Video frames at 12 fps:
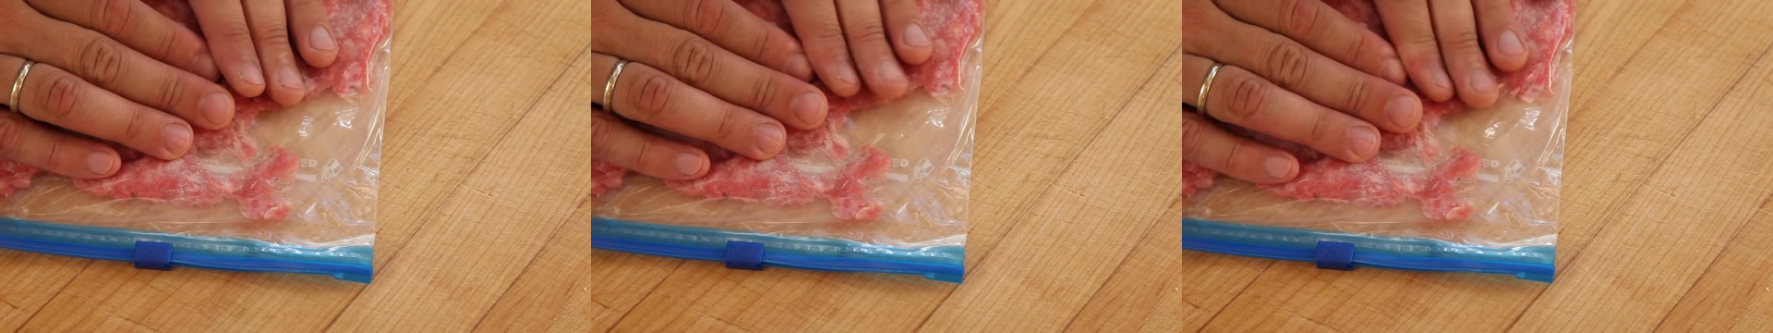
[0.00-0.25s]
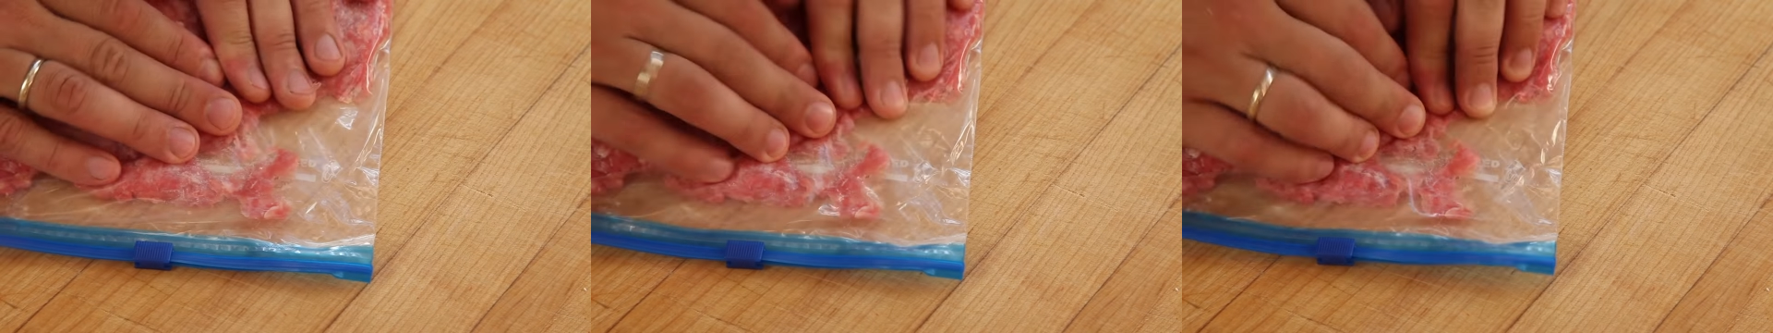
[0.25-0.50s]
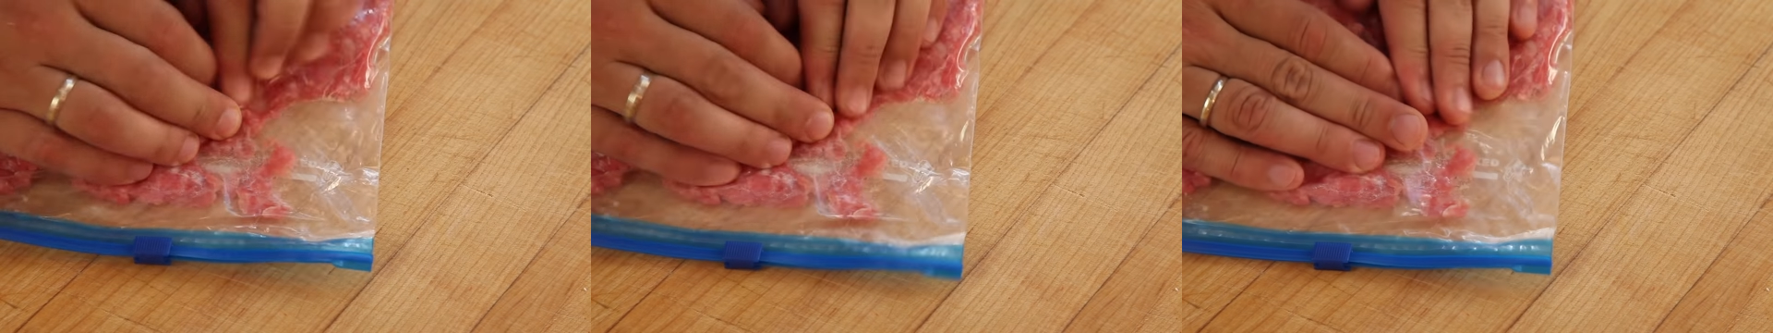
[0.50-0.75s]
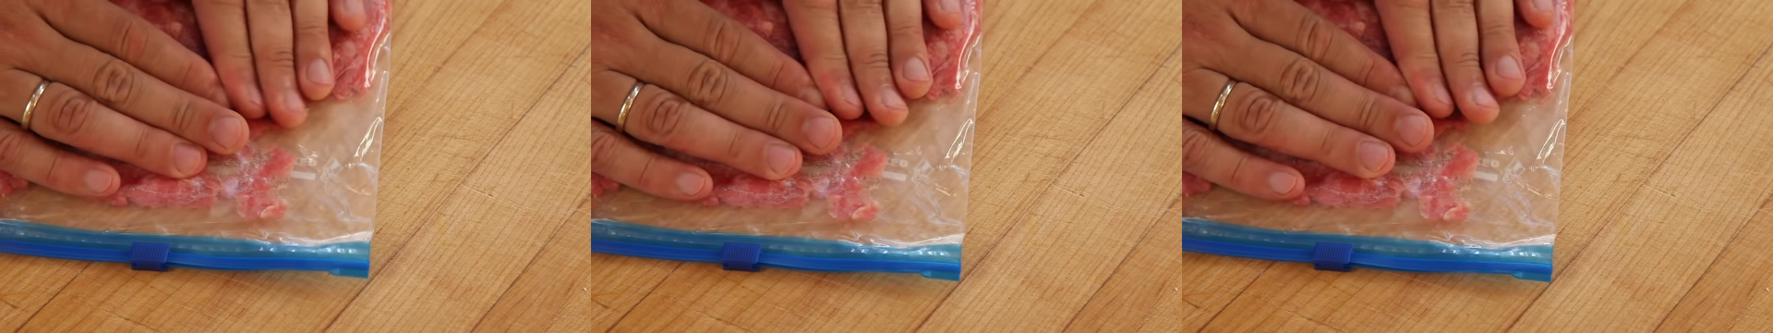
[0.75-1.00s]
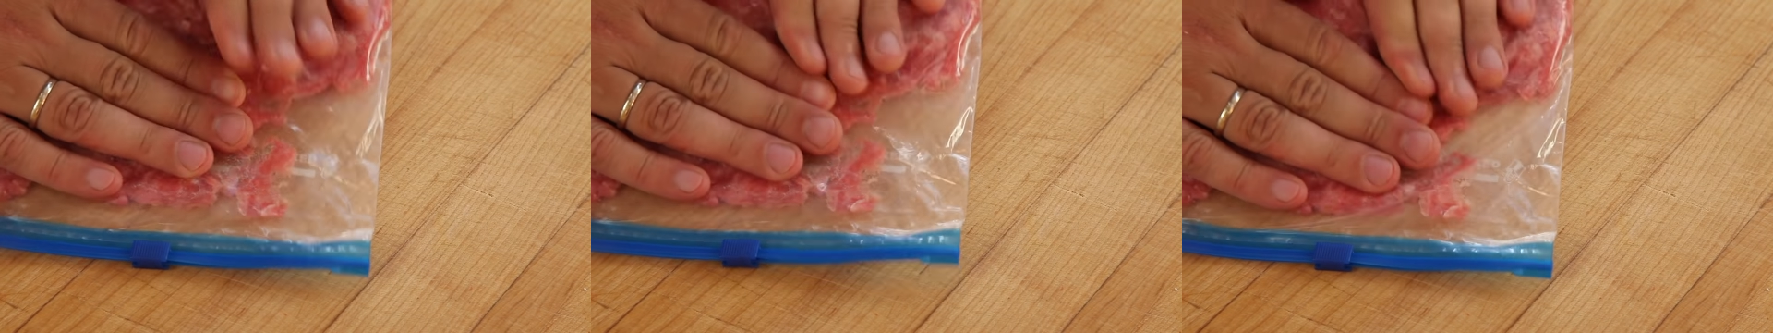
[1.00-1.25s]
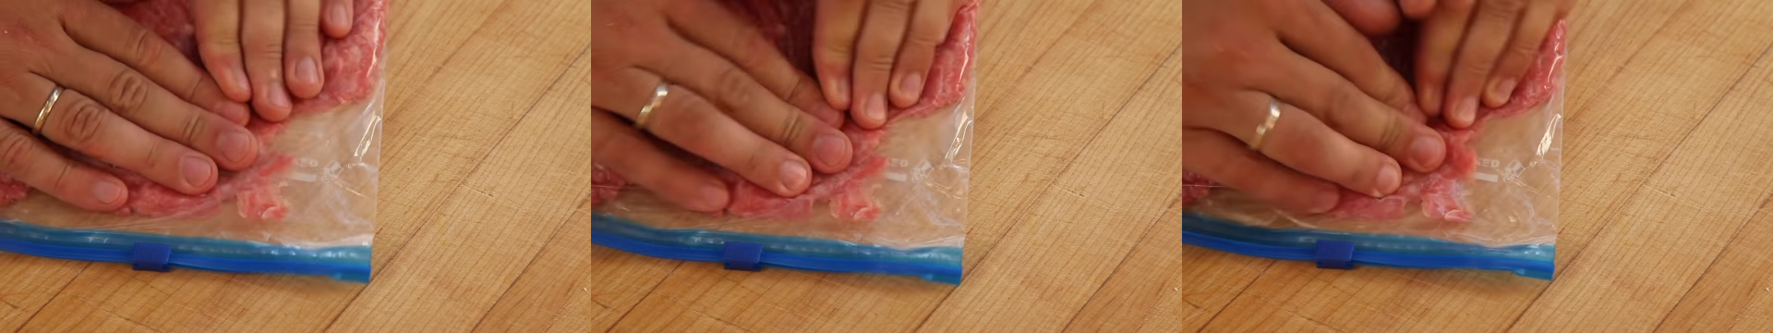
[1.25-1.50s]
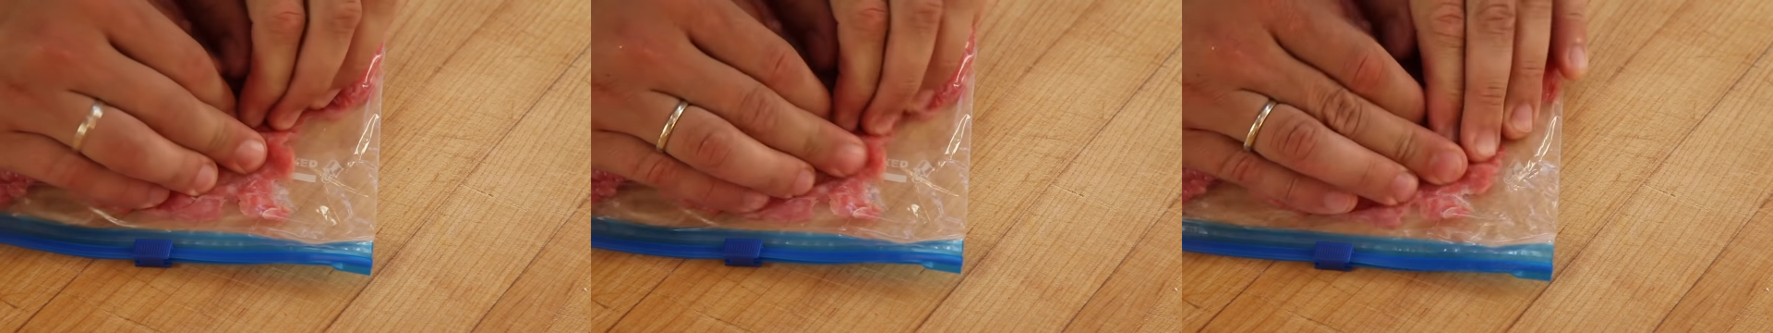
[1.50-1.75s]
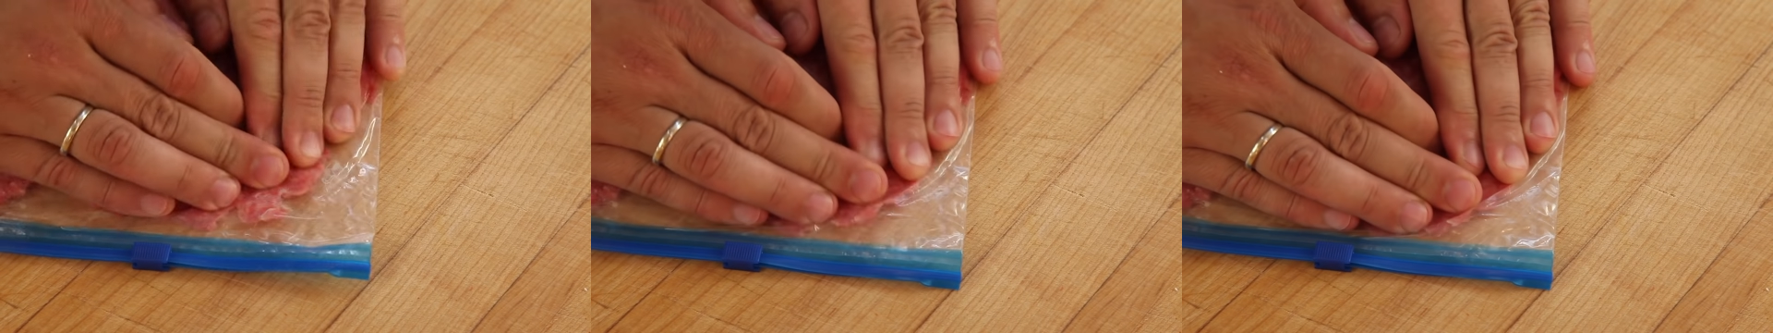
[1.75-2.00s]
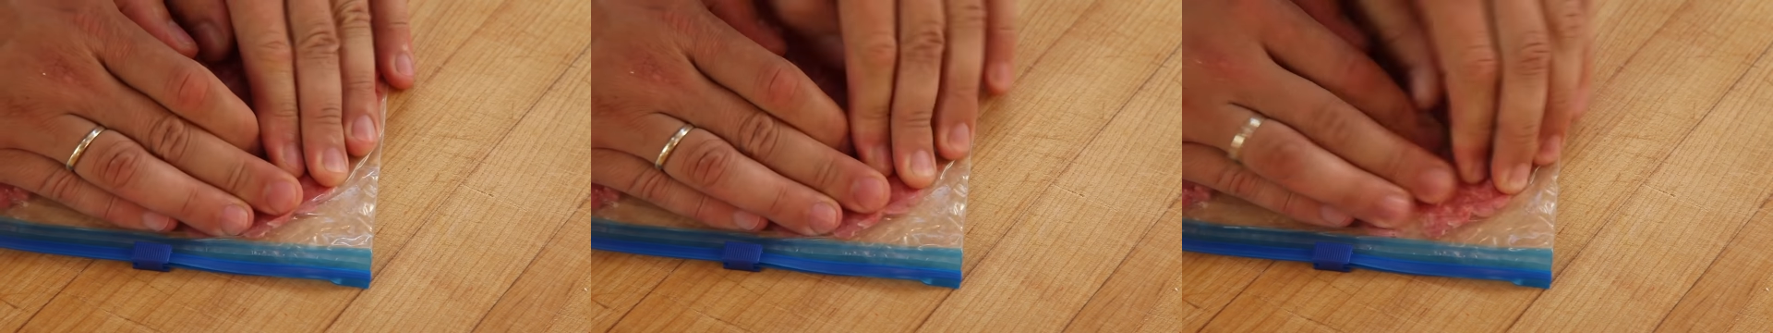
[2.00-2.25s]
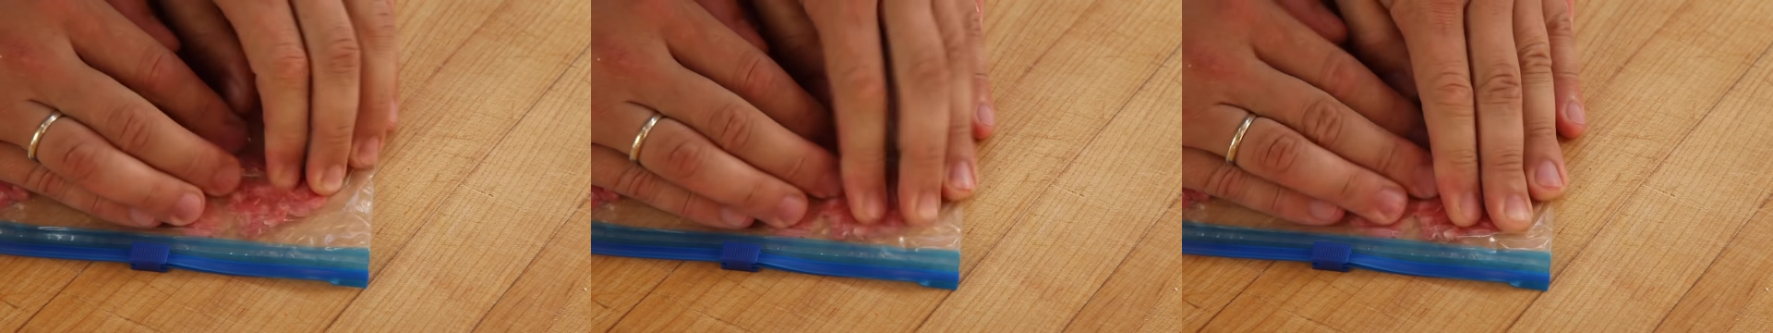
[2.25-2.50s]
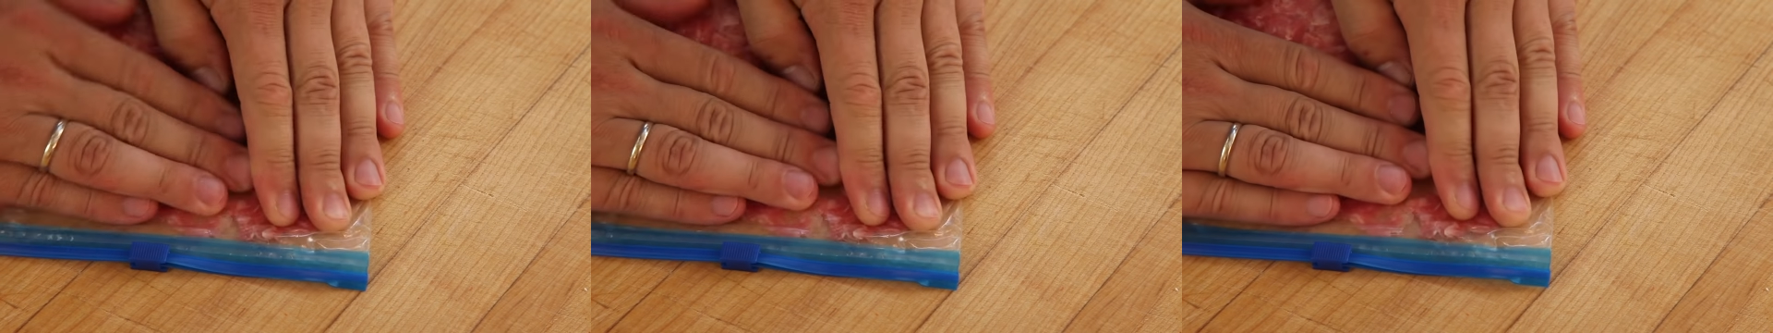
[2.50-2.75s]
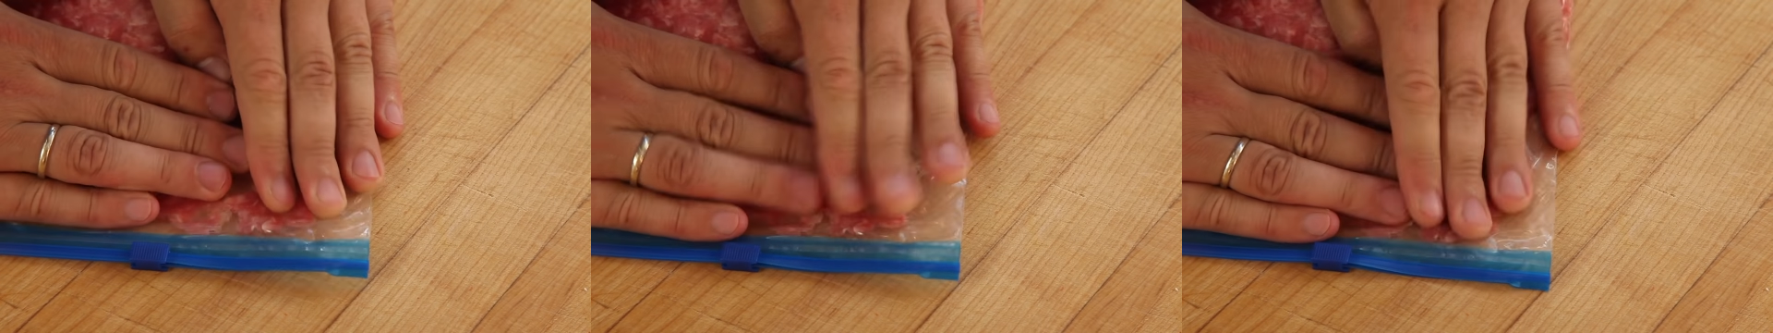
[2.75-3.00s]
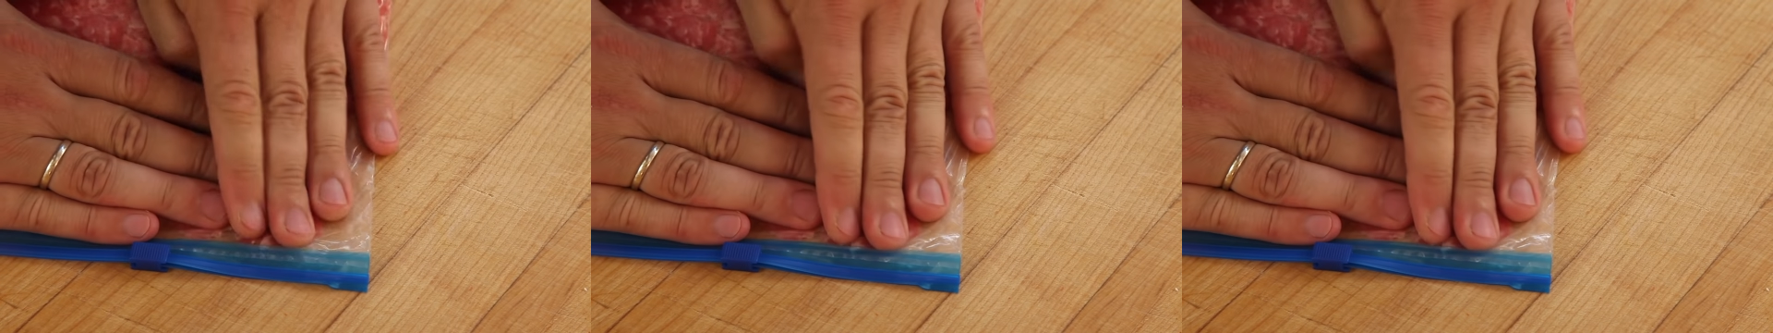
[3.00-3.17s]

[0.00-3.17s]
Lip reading: [unreadable: no face in view]